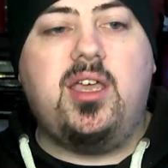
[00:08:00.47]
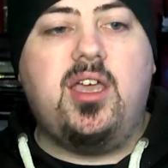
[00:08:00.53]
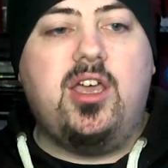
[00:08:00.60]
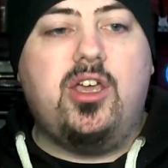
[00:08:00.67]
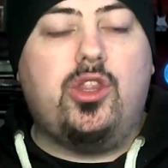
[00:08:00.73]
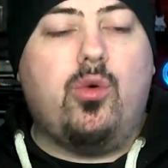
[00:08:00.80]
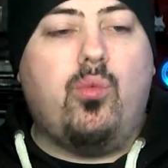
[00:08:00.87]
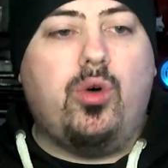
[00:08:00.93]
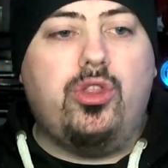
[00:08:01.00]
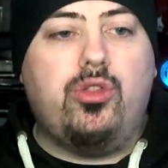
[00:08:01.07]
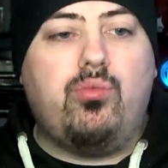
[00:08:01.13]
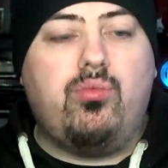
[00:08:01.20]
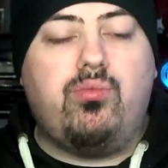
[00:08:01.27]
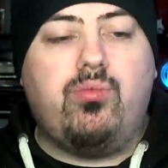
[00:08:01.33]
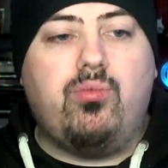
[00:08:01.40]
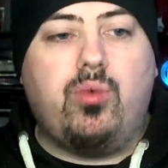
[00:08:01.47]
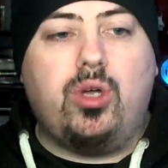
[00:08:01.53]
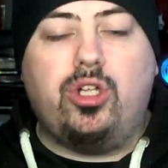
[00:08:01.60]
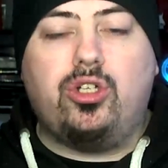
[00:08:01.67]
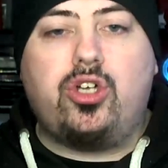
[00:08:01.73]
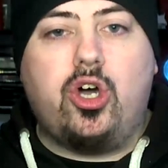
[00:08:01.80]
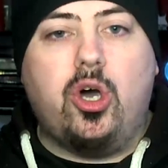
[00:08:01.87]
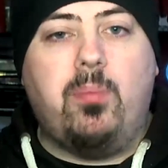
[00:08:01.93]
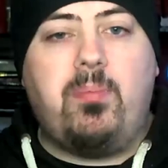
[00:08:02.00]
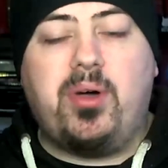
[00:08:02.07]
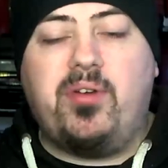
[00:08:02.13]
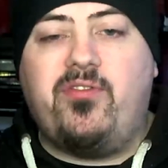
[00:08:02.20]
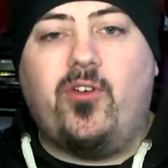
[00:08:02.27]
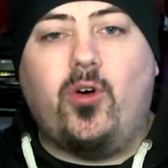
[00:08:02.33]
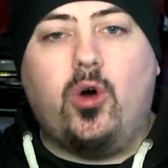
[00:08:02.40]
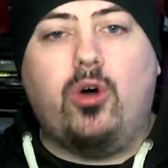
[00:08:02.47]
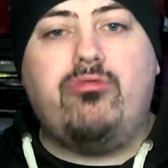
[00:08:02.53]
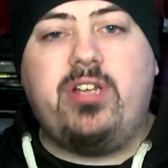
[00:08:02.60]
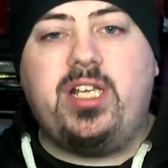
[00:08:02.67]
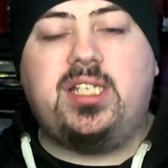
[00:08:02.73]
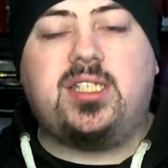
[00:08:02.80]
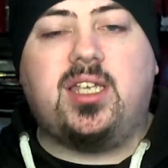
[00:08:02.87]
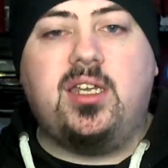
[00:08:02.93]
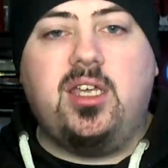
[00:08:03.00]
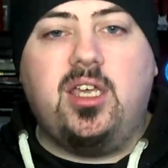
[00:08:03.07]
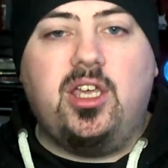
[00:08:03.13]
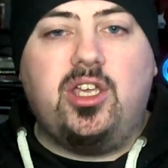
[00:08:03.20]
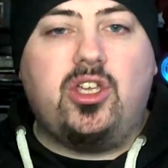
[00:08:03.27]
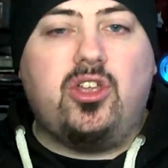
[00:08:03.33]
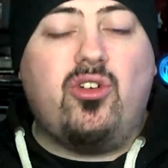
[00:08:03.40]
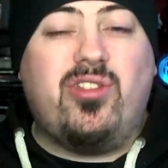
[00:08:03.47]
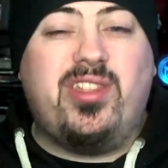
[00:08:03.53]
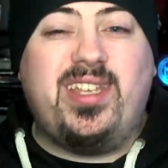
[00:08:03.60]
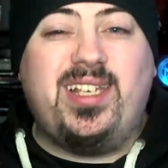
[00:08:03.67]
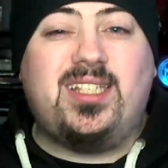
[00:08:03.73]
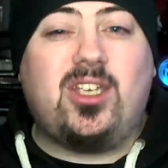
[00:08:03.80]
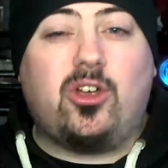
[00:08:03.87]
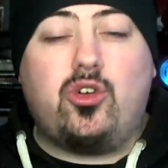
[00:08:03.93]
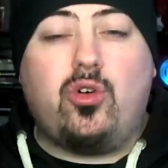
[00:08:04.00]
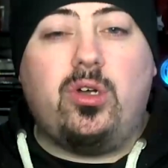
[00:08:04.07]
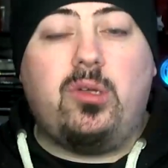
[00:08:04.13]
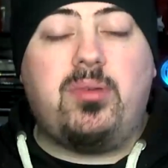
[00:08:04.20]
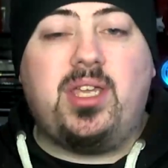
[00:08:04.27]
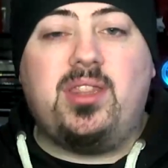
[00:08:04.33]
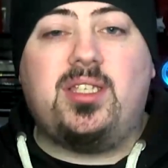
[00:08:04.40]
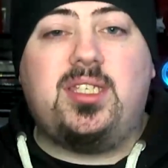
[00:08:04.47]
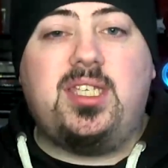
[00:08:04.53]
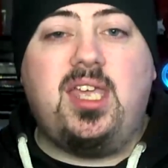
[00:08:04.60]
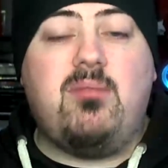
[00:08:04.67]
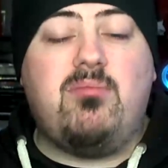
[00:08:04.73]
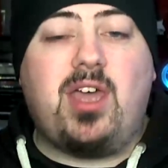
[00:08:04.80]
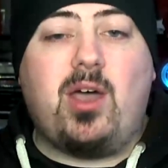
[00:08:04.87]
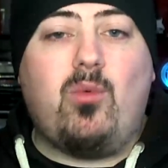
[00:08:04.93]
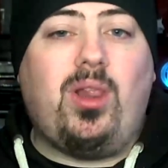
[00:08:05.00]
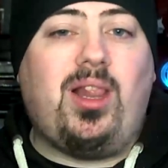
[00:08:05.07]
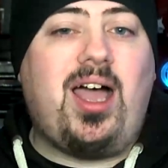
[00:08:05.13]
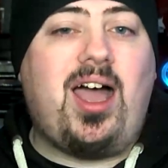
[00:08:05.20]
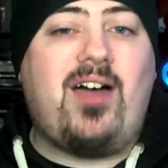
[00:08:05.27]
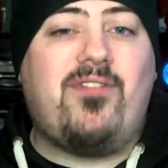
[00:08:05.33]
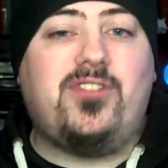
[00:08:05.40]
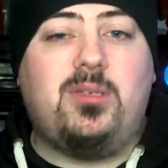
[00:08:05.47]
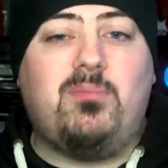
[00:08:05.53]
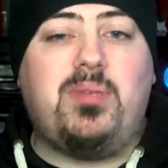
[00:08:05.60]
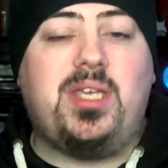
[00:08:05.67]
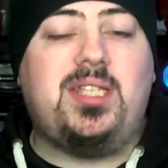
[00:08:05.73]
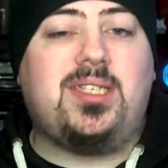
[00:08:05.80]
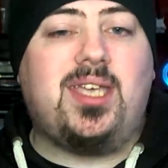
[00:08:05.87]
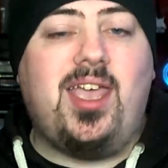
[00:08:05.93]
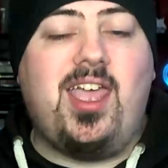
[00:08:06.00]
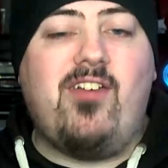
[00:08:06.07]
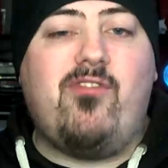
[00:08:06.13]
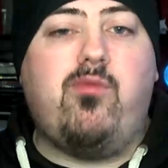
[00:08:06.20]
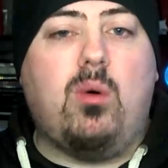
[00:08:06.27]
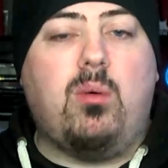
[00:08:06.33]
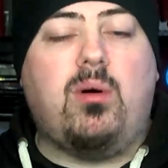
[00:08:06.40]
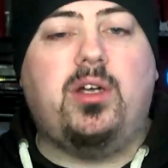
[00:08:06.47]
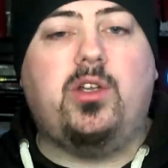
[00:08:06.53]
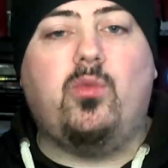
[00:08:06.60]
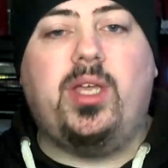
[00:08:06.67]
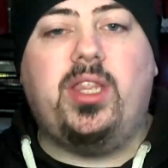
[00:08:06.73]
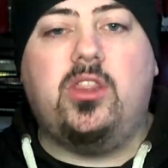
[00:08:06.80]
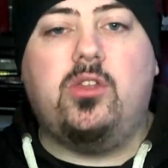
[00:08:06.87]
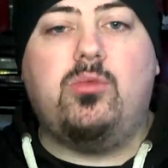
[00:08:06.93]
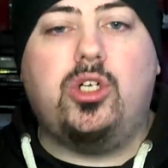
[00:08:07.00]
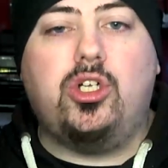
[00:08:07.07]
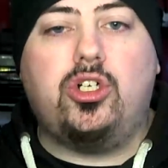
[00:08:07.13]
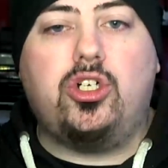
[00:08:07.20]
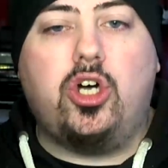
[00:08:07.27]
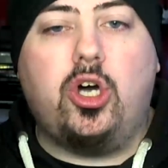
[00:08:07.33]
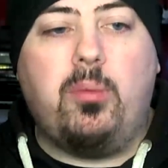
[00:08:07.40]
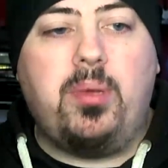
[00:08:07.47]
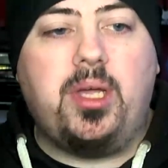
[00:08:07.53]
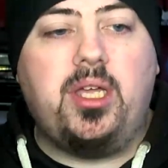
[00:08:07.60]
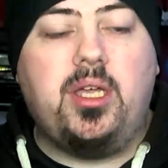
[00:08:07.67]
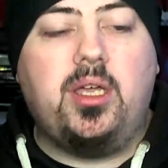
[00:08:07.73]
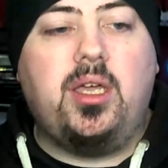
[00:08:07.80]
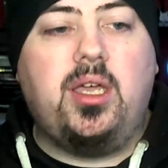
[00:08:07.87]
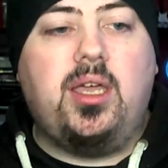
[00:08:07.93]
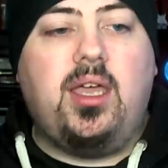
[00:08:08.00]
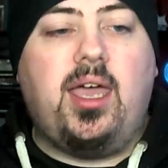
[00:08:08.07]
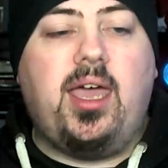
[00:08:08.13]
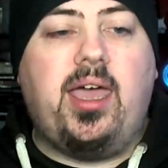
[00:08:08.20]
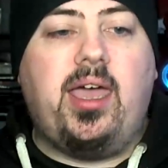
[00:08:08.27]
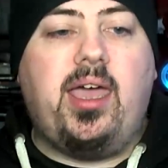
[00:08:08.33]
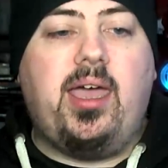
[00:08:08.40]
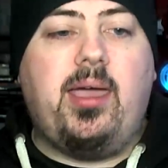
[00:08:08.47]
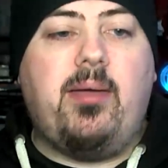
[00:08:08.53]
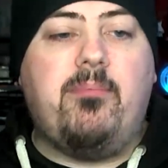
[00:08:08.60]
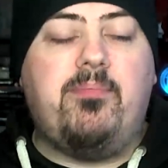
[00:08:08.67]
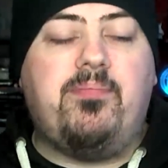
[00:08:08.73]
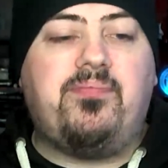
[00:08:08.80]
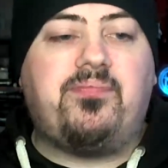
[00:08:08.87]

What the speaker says: They won the World Cup for a reason. These are going to be the team that we'll have to beat if we want to win the World Cup. And